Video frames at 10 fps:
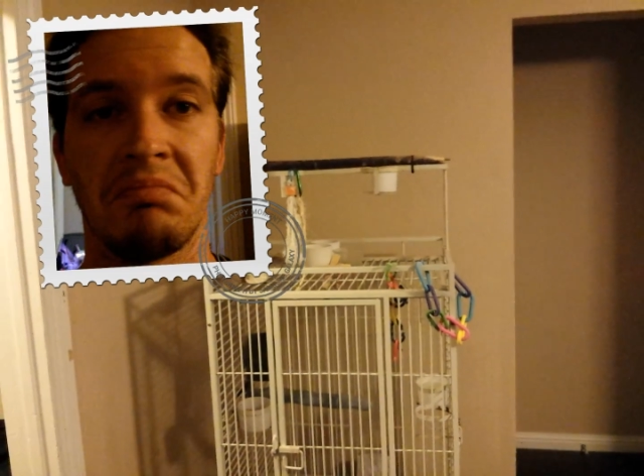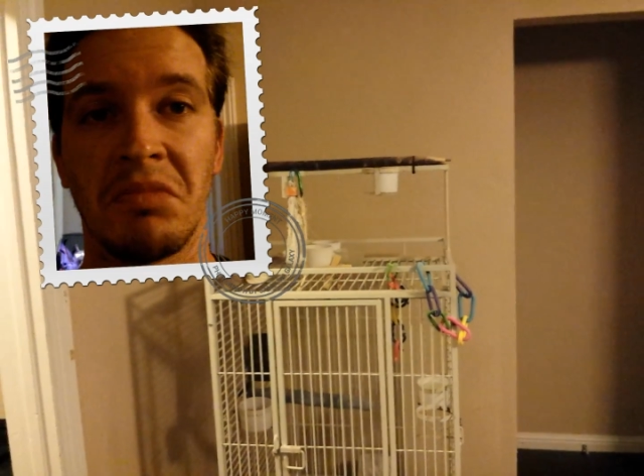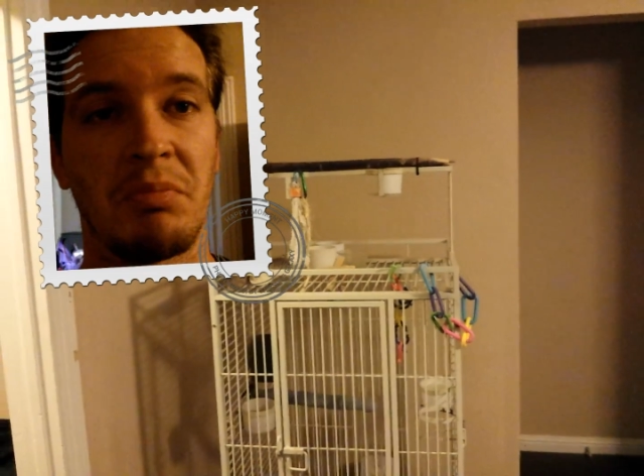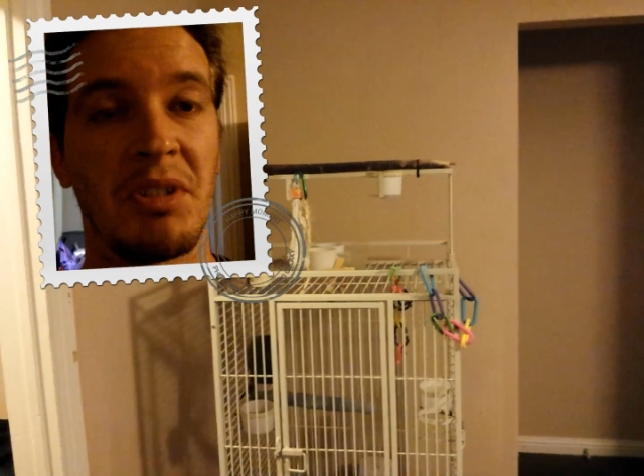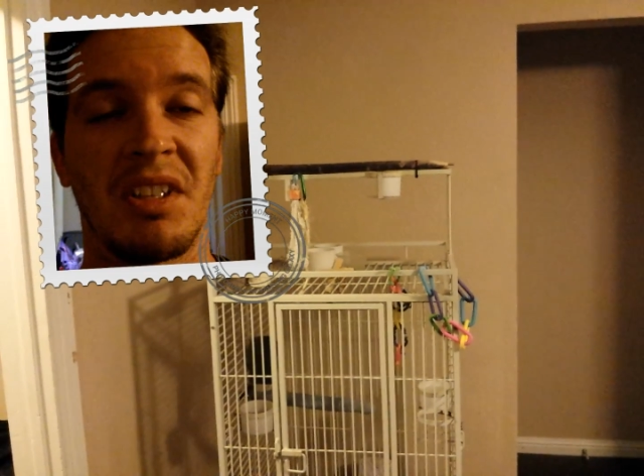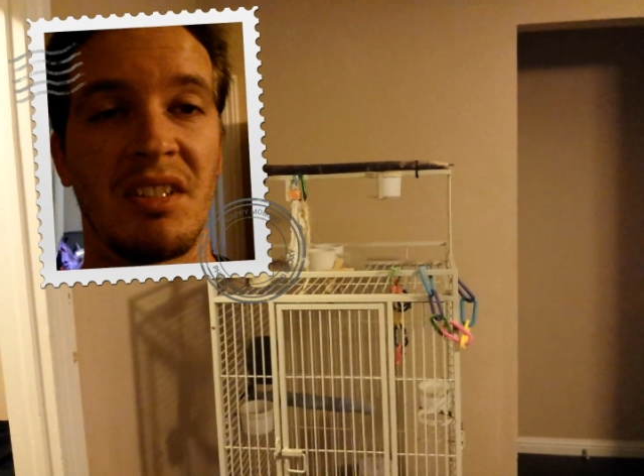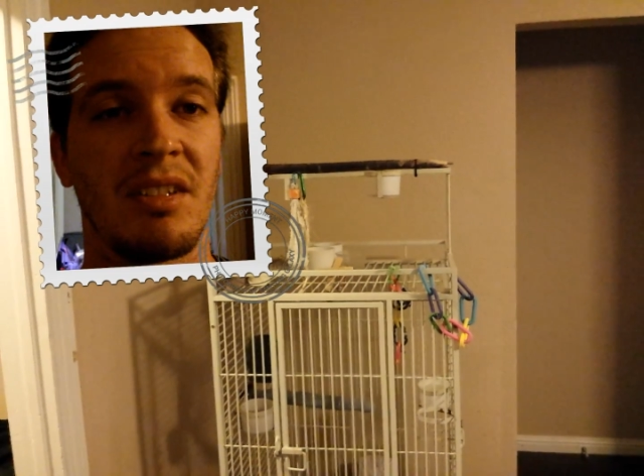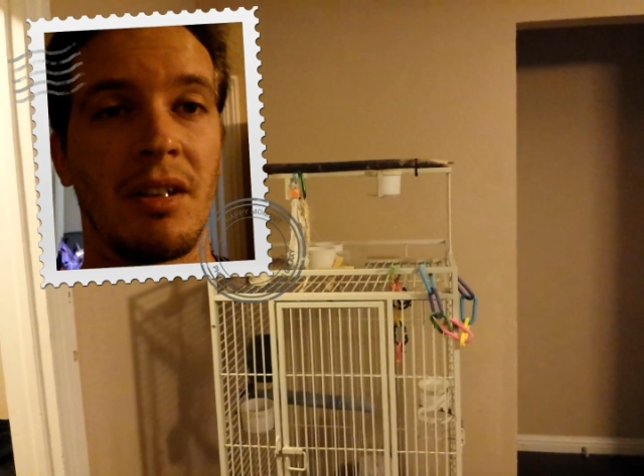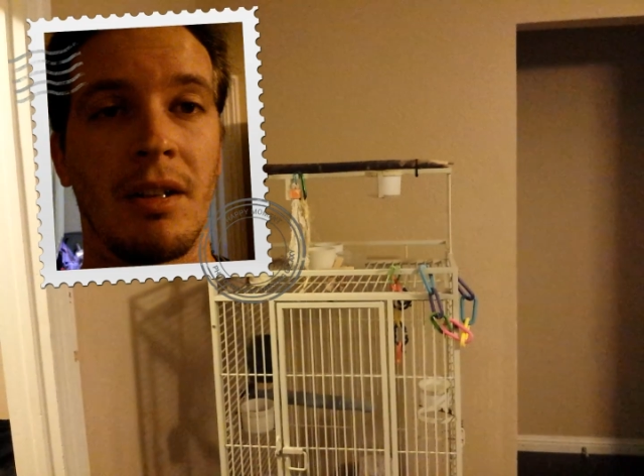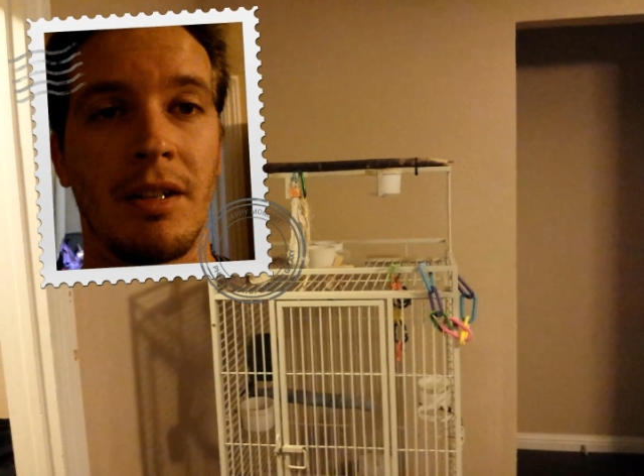It's been
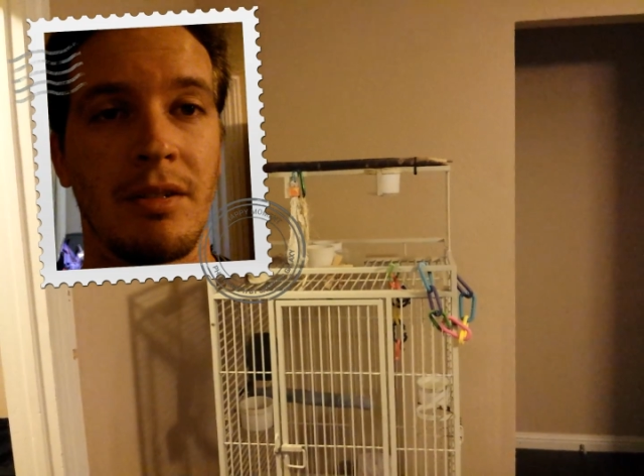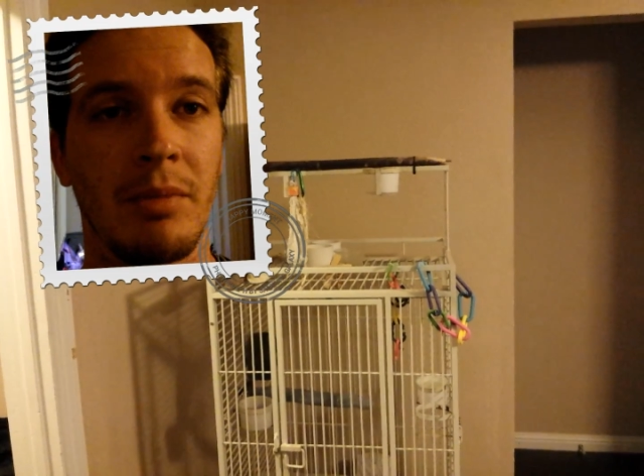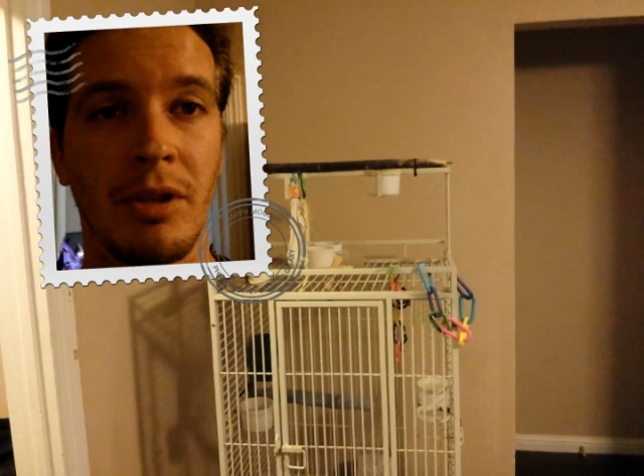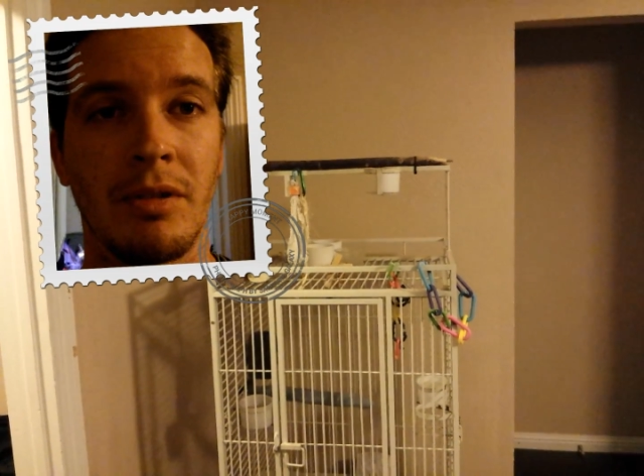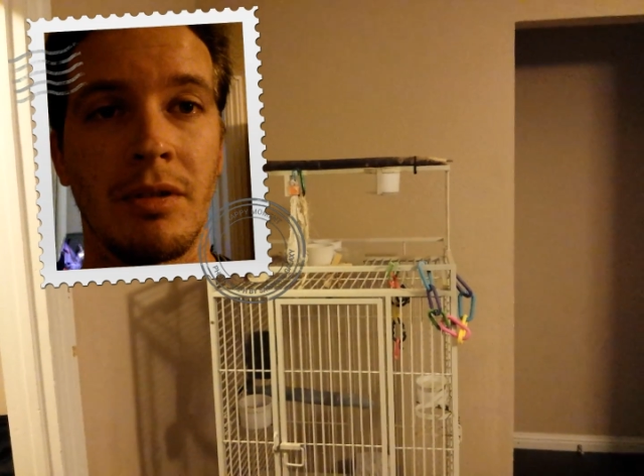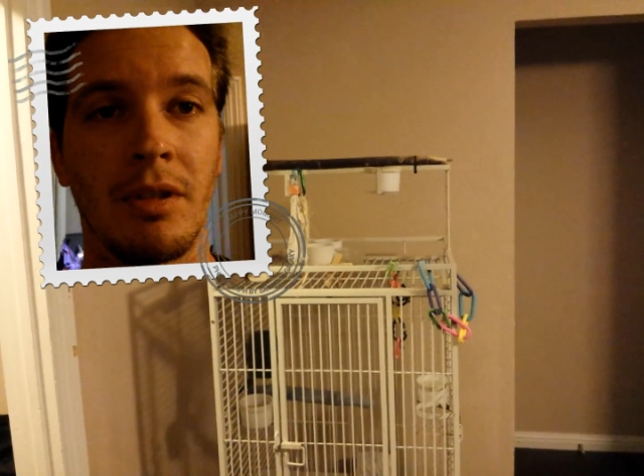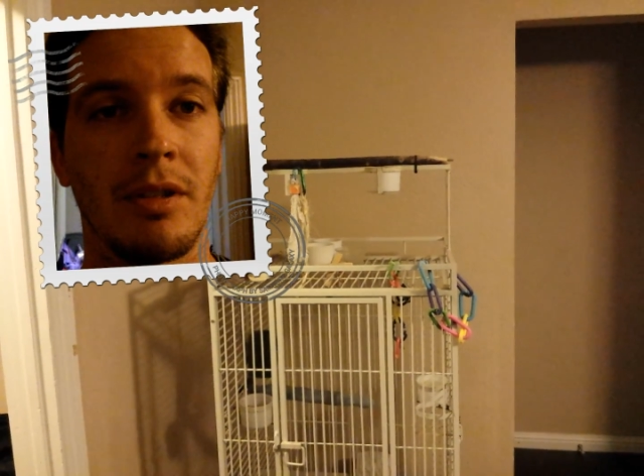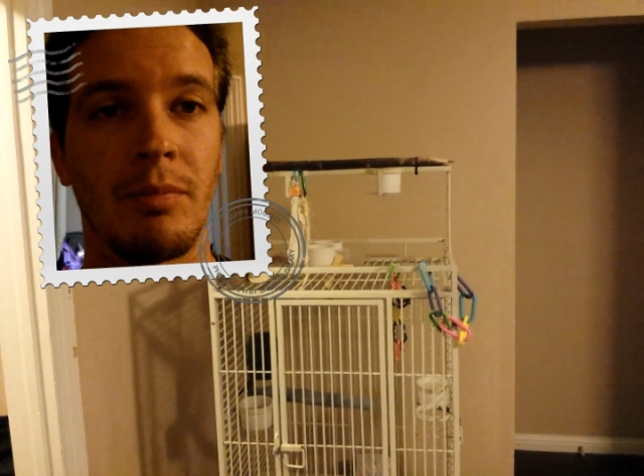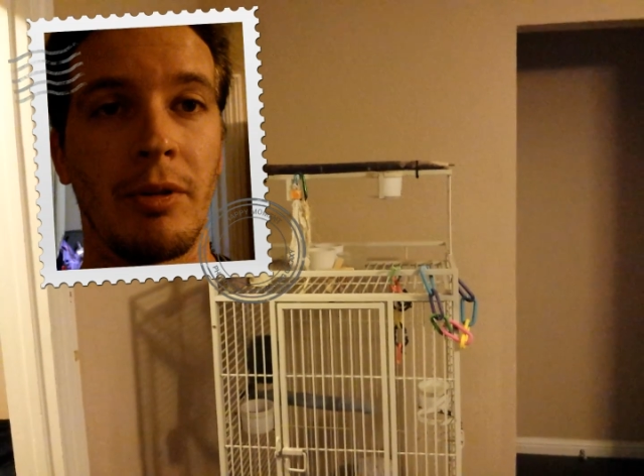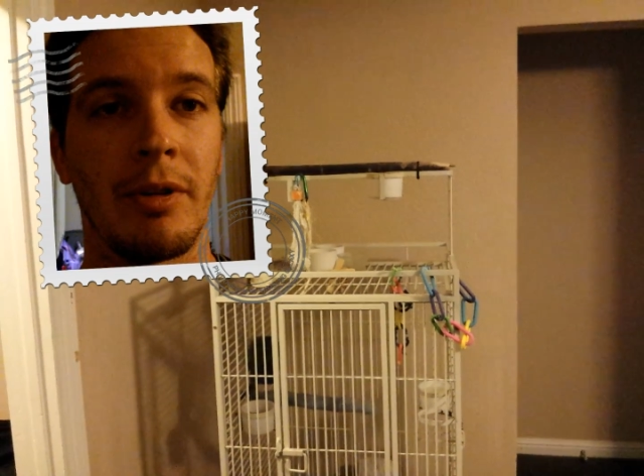tested on lots of birds at
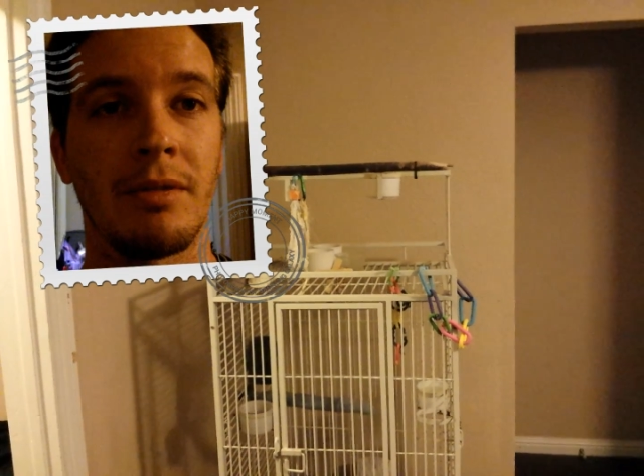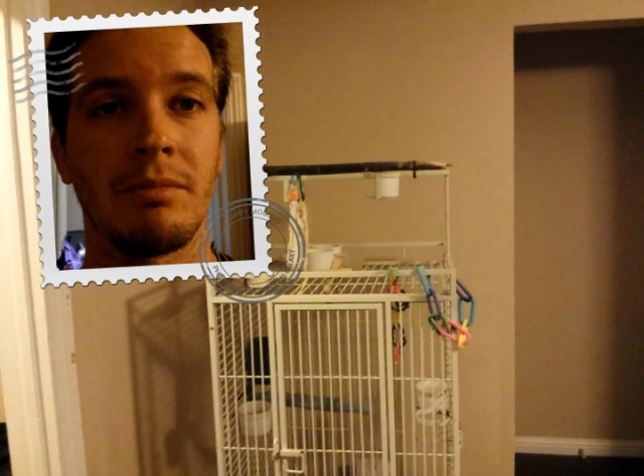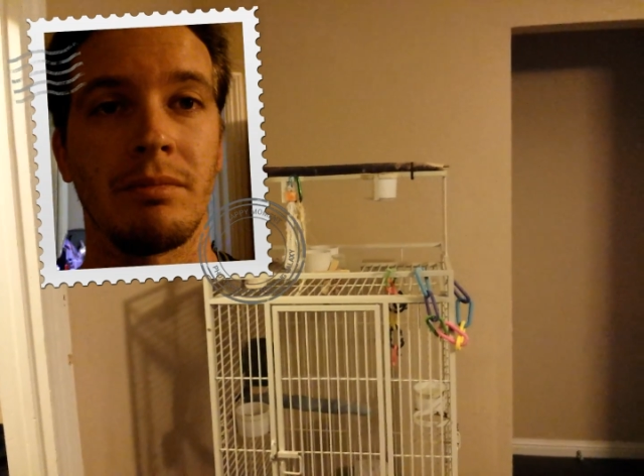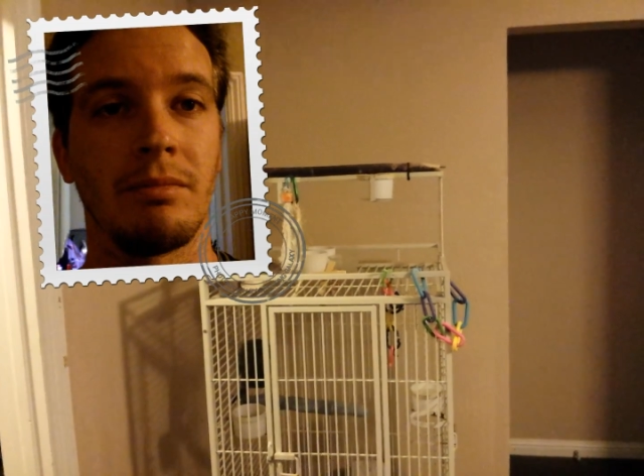this point.